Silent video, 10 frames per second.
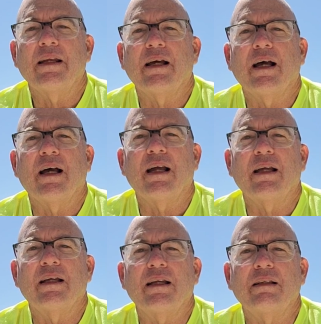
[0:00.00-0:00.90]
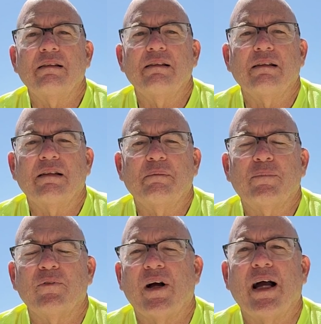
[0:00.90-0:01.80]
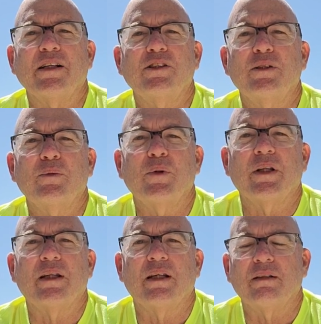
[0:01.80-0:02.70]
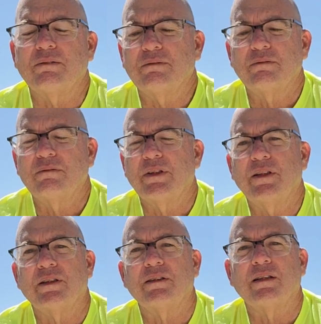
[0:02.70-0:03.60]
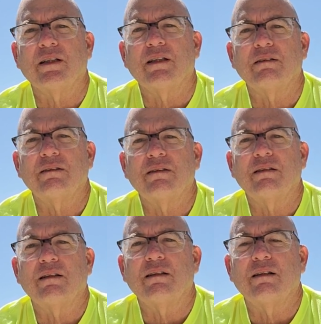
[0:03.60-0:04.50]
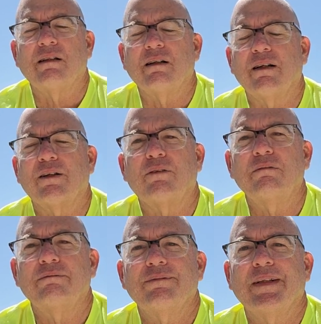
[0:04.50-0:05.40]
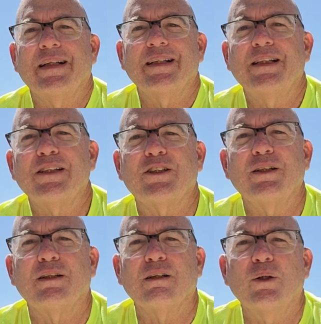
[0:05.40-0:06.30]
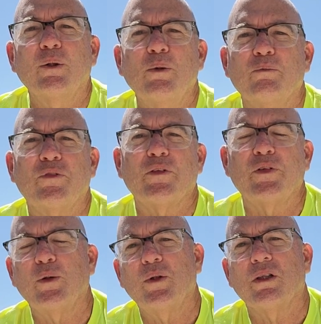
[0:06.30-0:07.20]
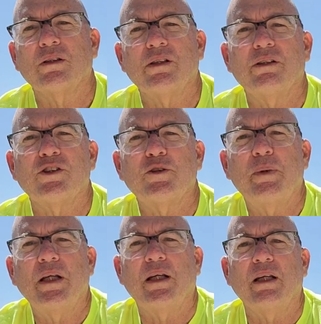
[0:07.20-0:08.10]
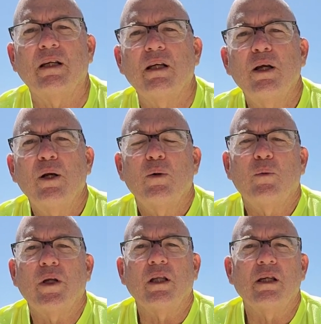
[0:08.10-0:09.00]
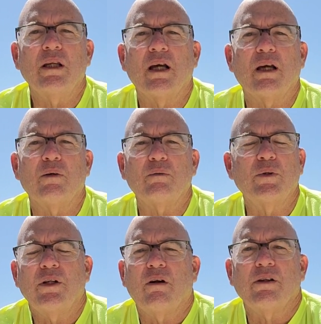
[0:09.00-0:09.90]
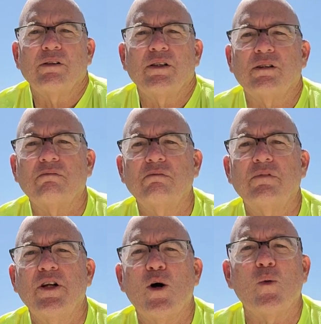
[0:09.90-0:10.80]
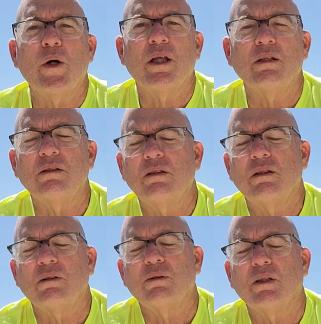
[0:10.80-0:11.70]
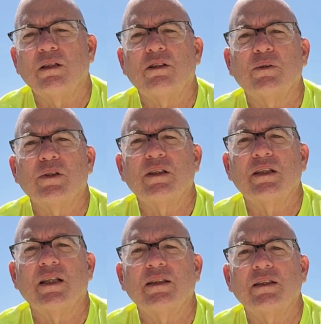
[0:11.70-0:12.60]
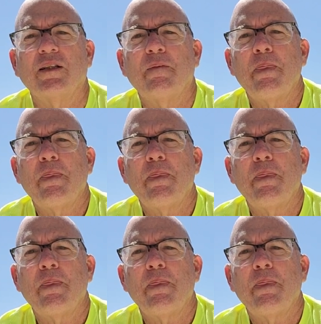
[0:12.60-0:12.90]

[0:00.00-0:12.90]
uh, it, it, provides you with a, uh, with just uh, a, a, an additional oomph, if you will, to your speed when uh, when there are just no winds to uh, to assist